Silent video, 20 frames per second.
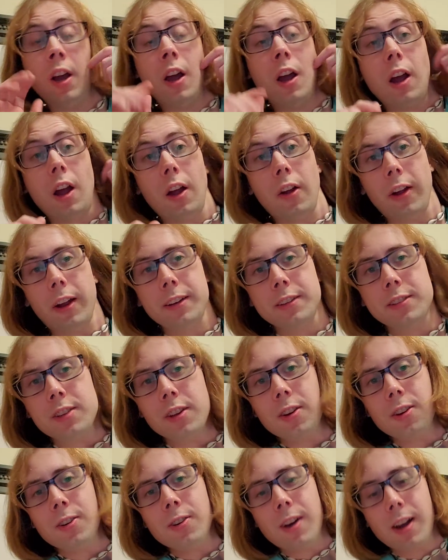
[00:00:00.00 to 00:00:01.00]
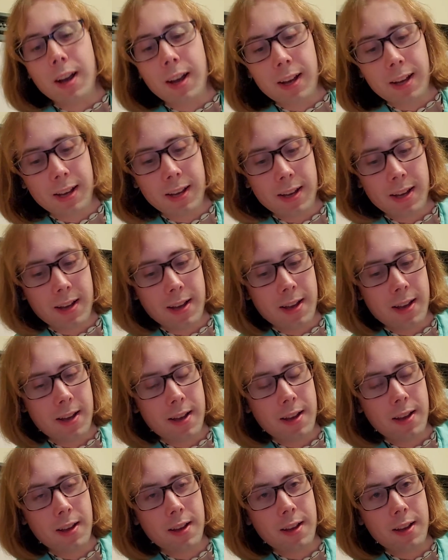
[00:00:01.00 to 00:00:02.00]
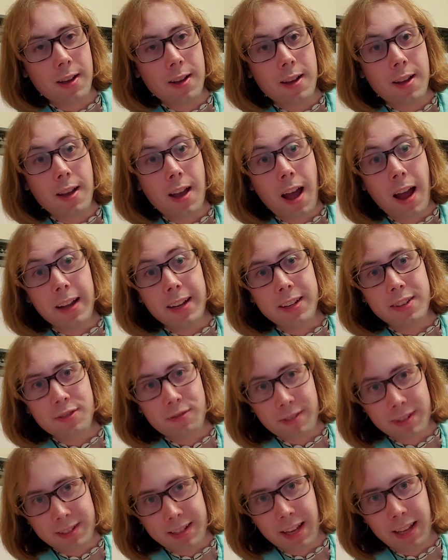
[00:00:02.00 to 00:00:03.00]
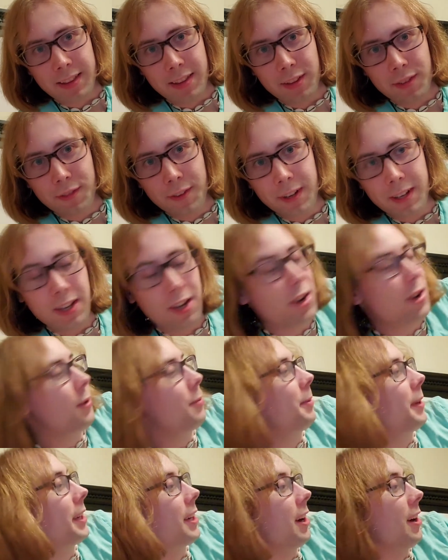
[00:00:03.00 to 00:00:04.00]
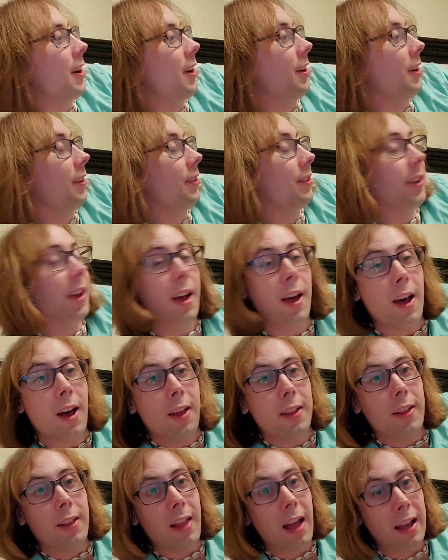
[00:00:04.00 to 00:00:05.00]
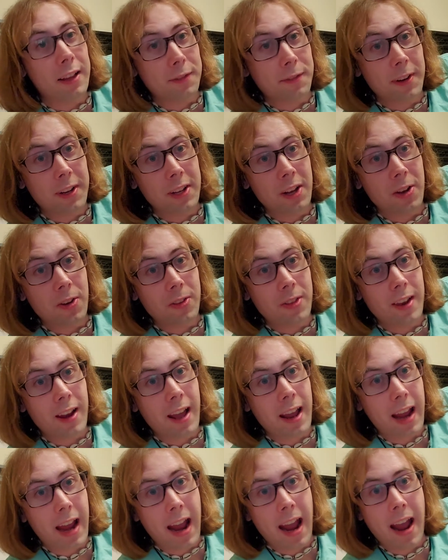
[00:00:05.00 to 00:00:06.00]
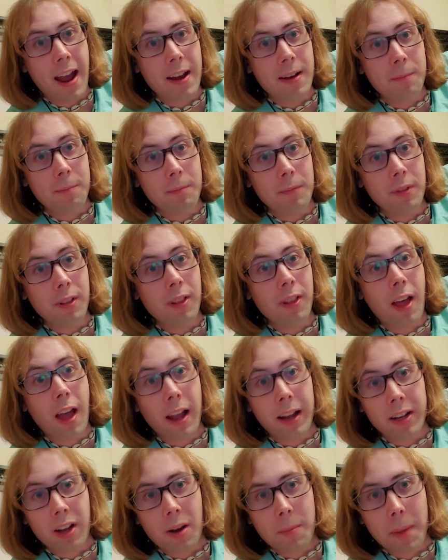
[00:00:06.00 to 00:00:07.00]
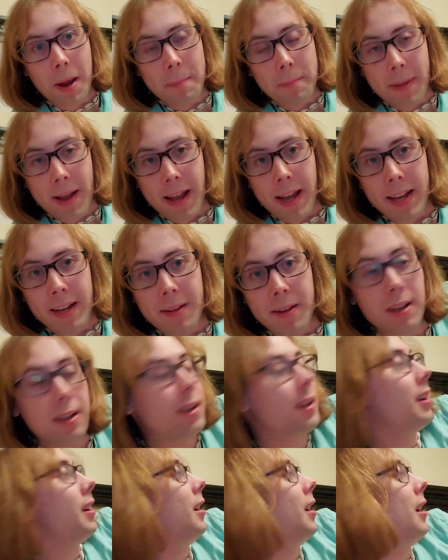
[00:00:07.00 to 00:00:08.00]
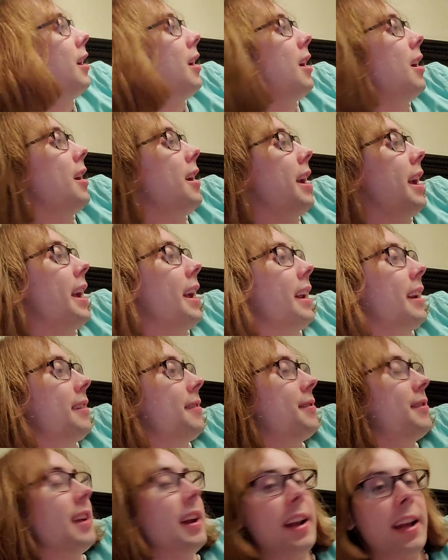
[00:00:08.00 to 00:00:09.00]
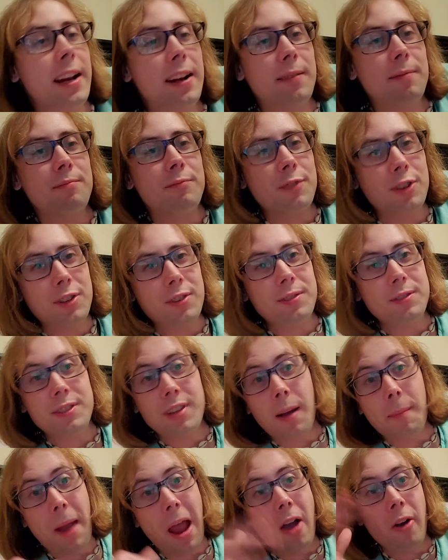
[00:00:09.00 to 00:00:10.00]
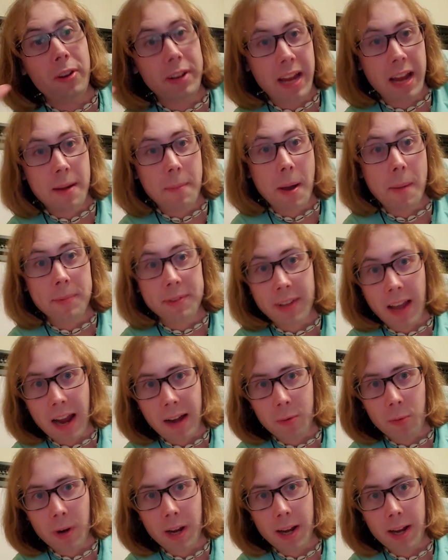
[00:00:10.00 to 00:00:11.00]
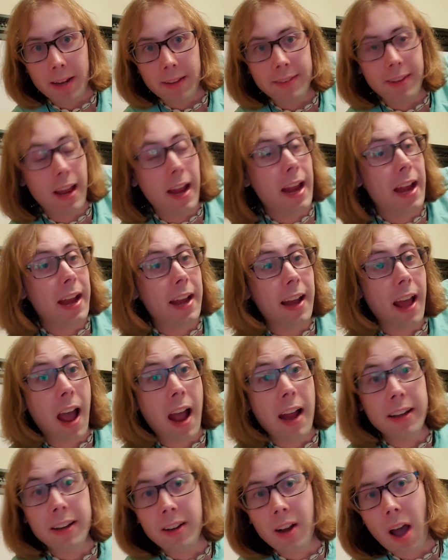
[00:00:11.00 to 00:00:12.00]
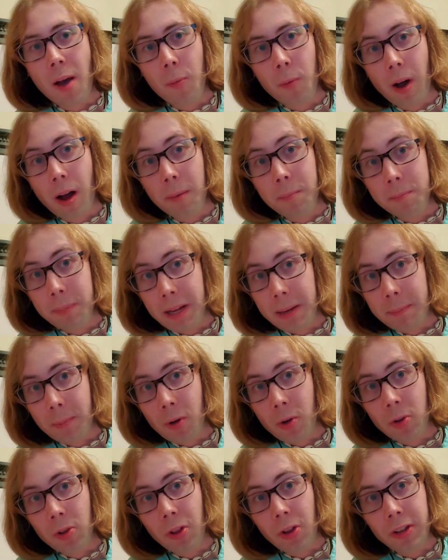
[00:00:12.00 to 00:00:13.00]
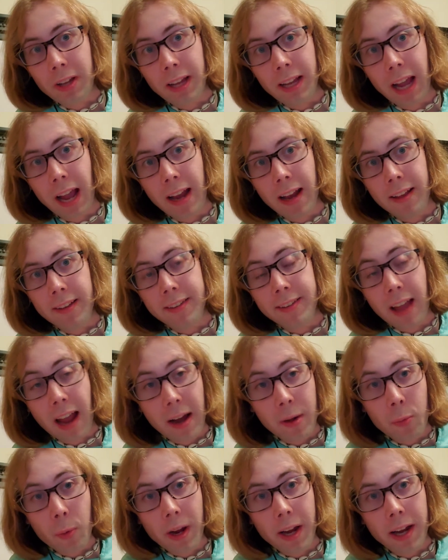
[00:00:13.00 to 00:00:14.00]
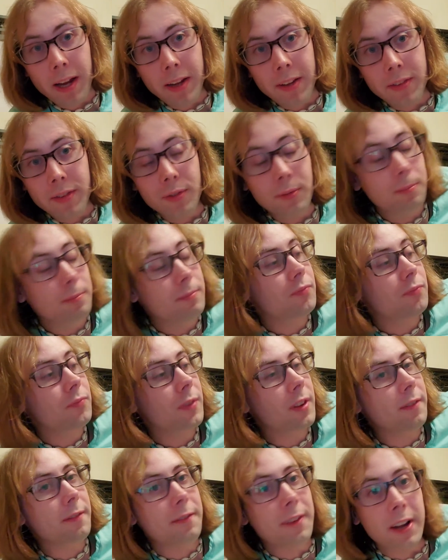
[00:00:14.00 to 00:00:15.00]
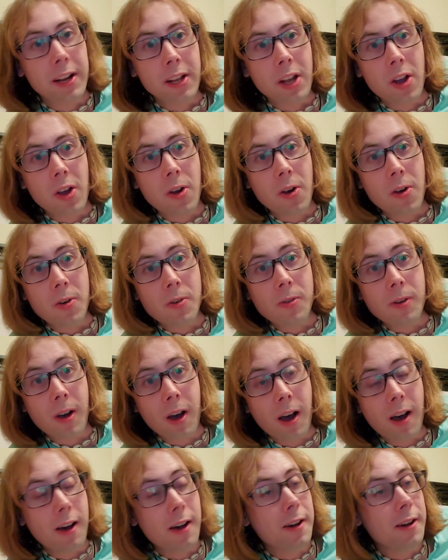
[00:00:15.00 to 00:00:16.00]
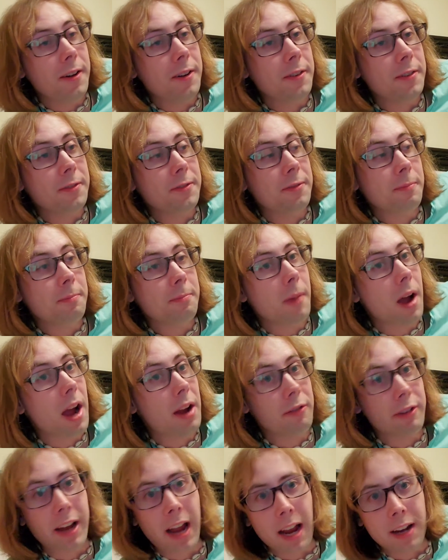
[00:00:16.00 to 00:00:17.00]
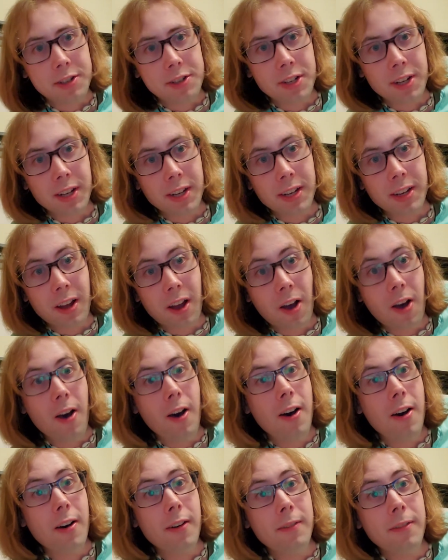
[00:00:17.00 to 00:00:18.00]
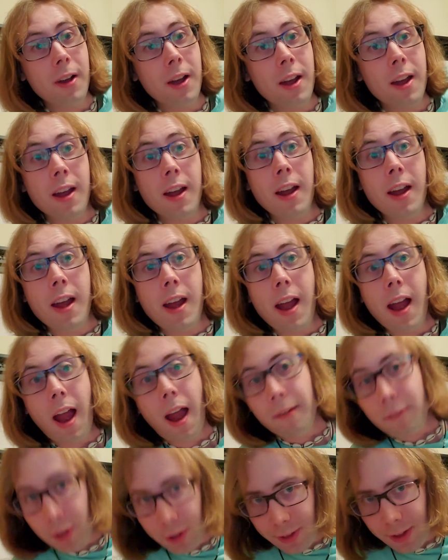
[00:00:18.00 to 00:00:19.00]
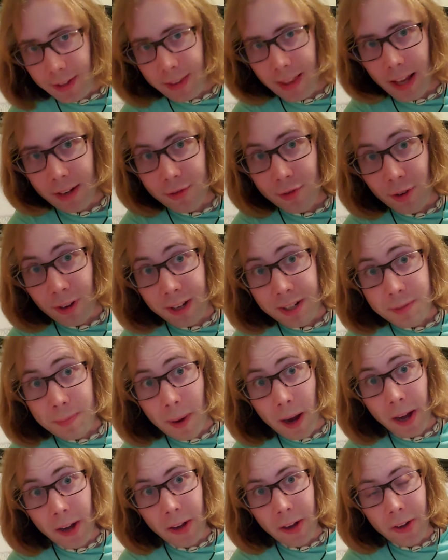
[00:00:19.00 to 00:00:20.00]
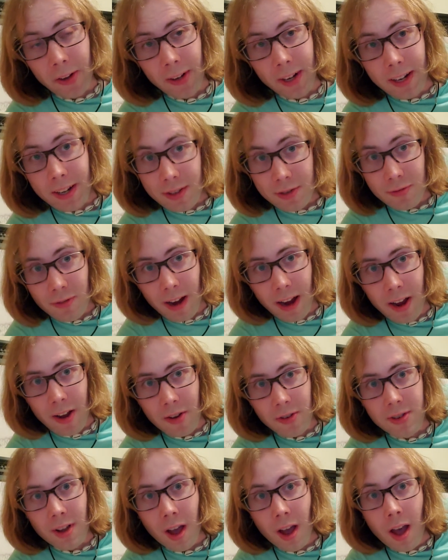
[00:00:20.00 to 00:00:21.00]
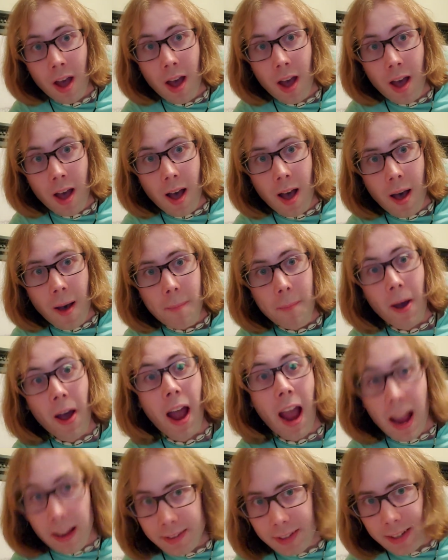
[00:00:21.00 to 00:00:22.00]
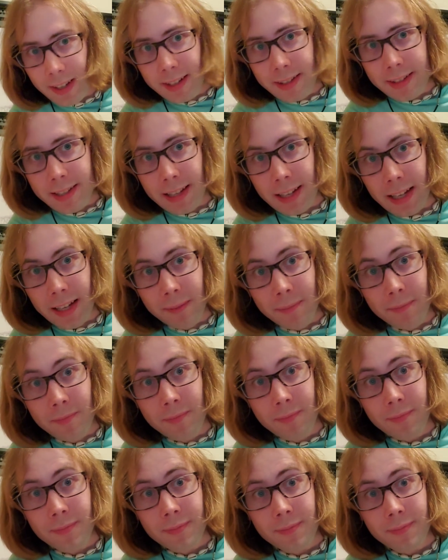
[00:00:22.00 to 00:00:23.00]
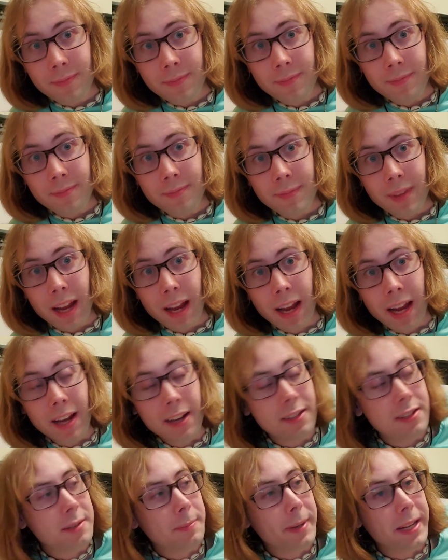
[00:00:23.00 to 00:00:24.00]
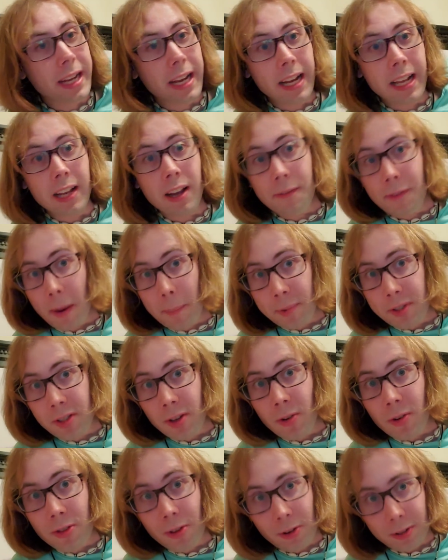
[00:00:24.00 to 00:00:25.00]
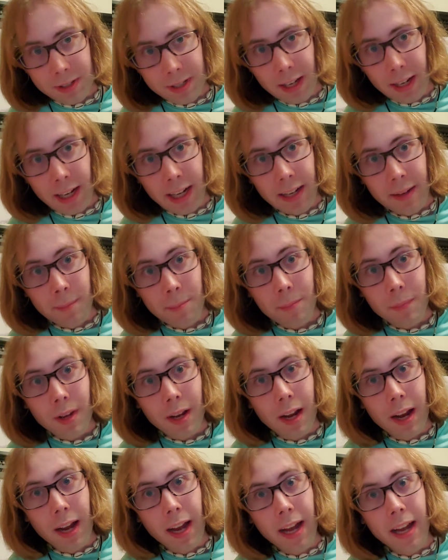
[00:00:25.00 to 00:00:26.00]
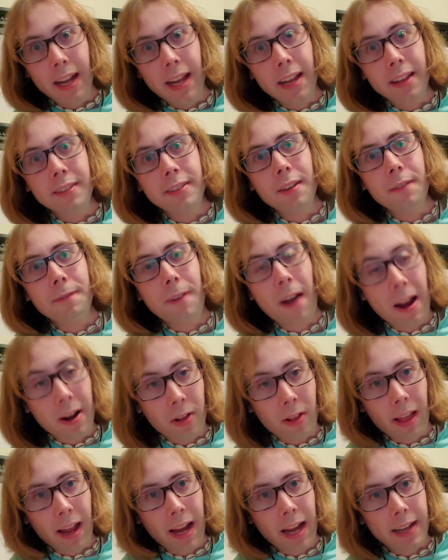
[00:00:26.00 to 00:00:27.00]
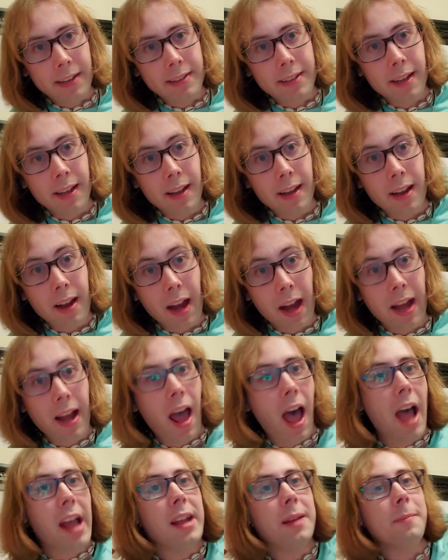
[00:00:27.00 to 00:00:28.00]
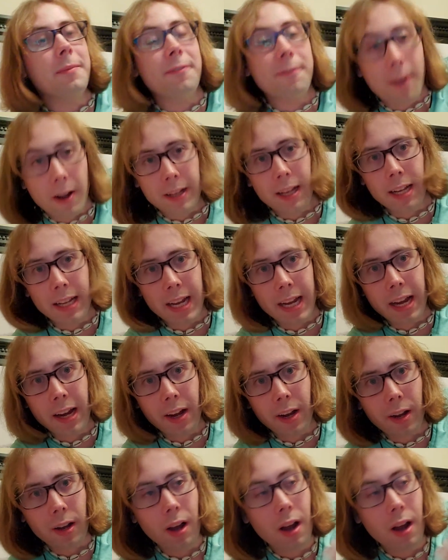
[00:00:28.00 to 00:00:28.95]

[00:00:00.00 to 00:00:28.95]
Alright, so I need to retake this video because the last video that I had lying on my bed, it didn't, somehow it came up sideways, and I did not want people looking at a sideways video of my reaction of everything that transpired in this round. But as you can see, it's the beginning of episode 13, it is the final 8, and I am fucking here.